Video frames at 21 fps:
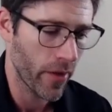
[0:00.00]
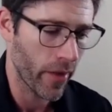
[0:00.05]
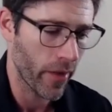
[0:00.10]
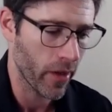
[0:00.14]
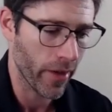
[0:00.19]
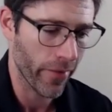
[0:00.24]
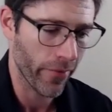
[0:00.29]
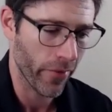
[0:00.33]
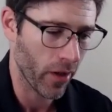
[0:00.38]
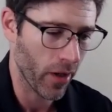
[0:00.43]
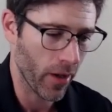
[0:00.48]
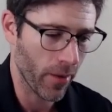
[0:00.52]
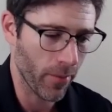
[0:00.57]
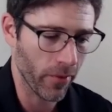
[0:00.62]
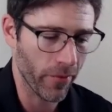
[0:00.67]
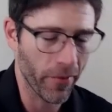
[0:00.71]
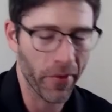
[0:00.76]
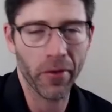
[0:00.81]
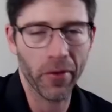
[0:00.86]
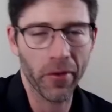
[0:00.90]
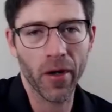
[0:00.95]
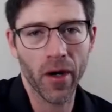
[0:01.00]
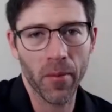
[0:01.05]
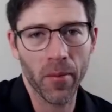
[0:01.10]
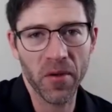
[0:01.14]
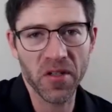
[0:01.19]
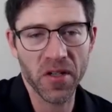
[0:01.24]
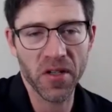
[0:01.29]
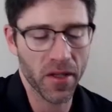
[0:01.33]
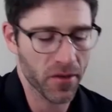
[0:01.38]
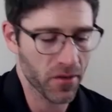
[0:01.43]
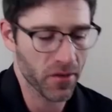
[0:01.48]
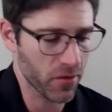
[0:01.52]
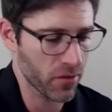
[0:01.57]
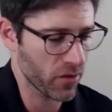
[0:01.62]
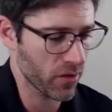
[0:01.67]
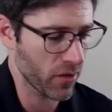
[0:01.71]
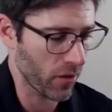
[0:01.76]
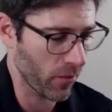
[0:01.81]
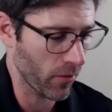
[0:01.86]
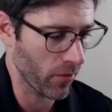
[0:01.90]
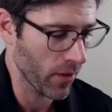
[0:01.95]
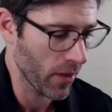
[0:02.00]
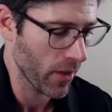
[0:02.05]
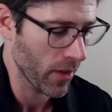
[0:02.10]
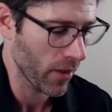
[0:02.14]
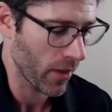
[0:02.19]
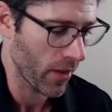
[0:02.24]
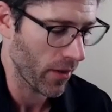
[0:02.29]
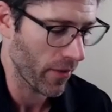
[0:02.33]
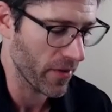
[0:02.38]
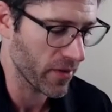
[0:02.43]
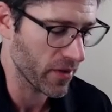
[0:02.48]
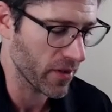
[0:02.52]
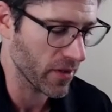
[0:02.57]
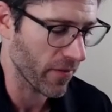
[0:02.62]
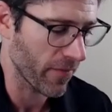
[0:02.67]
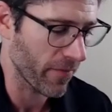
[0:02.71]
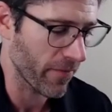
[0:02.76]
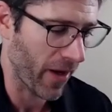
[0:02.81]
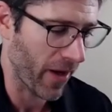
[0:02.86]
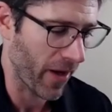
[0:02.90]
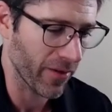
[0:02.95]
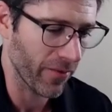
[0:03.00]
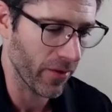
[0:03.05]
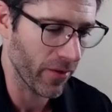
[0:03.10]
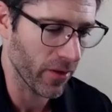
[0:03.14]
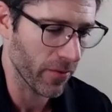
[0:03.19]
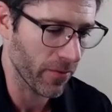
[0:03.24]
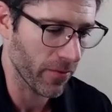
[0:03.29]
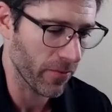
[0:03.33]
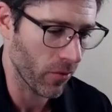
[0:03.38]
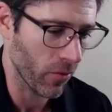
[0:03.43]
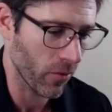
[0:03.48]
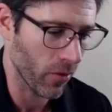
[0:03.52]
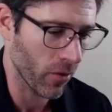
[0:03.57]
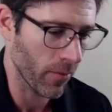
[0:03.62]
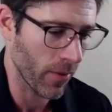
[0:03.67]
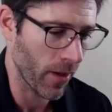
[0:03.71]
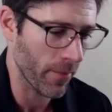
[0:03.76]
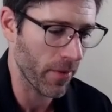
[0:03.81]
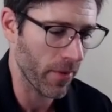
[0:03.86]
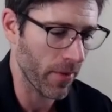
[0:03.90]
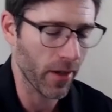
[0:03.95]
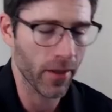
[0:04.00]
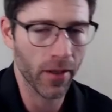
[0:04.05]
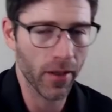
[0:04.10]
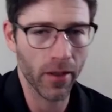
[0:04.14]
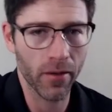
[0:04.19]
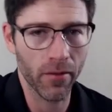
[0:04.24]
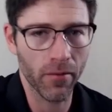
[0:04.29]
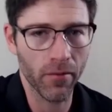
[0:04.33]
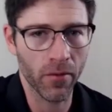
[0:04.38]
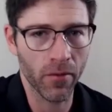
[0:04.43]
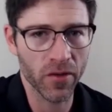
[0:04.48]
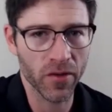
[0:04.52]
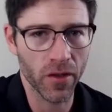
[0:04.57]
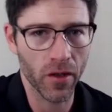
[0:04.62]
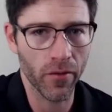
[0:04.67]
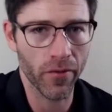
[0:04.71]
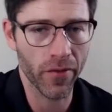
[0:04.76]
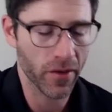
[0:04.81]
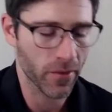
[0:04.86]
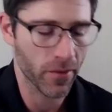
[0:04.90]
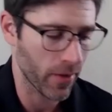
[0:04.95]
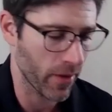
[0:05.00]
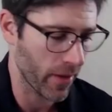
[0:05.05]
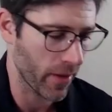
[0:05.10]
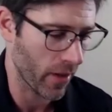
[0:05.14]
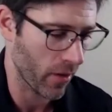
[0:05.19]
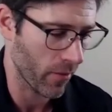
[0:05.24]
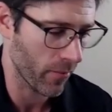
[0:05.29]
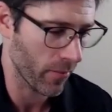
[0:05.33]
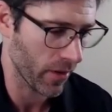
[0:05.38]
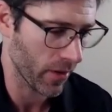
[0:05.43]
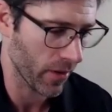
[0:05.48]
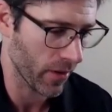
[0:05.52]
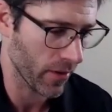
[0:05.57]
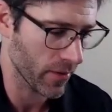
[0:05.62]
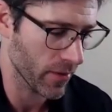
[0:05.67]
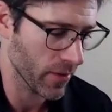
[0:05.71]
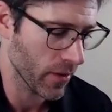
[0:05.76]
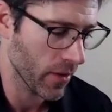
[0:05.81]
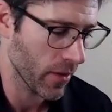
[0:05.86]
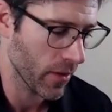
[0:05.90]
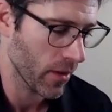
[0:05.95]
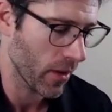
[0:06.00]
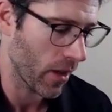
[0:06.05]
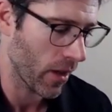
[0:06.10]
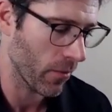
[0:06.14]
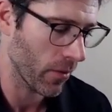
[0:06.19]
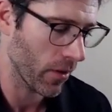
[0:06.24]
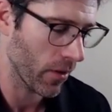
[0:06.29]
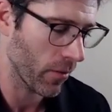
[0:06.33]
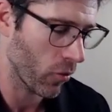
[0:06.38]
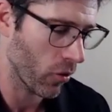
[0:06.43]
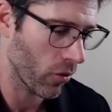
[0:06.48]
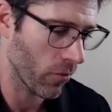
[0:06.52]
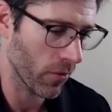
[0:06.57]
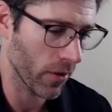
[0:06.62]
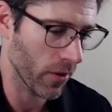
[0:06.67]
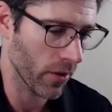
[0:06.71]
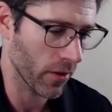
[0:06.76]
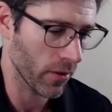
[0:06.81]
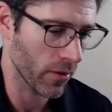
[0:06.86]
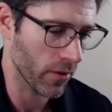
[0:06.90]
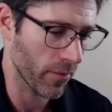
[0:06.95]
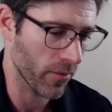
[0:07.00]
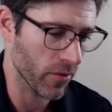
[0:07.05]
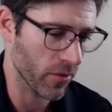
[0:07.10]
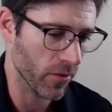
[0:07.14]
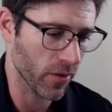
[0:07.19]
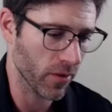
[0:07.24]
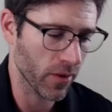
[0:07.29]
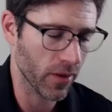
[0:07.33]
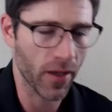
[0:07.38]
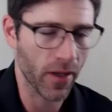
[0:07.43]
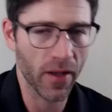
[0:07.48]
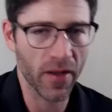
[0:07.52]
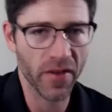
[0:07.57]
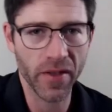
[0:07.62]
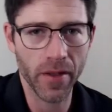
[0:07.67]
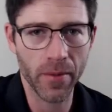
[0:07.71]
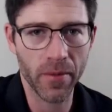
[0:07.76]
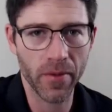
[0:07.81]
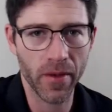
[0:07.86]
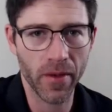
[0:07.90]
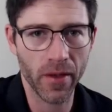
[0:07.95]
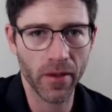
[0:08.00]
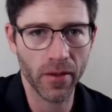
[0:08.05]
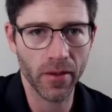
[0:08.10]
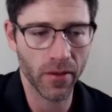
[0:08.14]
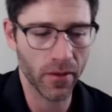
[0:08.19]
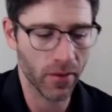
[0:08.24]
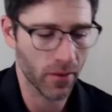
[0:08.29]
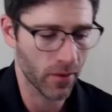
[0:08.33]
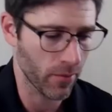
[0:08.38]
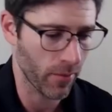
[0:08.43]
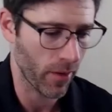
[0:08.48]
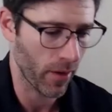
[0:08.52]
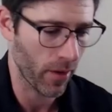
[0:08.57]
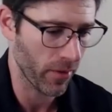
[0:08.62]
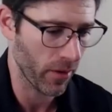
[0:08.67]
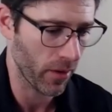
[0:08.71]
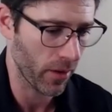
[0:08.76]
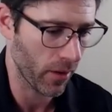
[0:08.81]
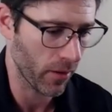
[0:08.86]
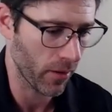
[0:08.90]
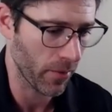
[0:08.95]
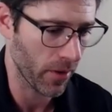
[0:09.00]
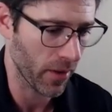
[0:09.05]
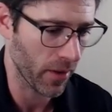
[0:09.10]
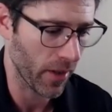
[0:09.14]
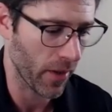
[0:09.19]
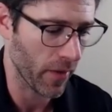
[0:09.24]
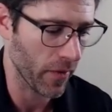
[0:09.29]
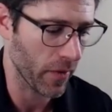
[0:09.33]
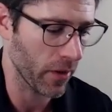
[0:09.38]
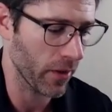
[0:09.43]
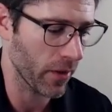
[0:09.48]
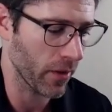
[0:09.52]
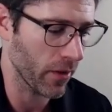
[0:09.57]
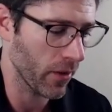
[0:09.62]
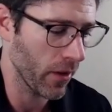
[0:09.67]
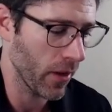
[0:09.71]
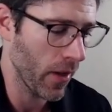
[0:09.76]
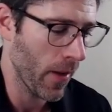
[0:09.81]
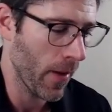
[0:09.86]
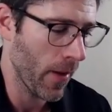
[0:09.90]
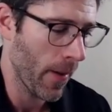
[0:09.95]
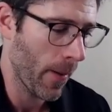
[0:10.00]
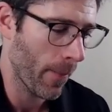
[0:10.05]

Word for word: And then you have a couple of other garbage answers. So uh, this is effectively the form. I'm not going to resolve this right now because I really more want to demonstrate the concept than, you know, my ability to be a calculator.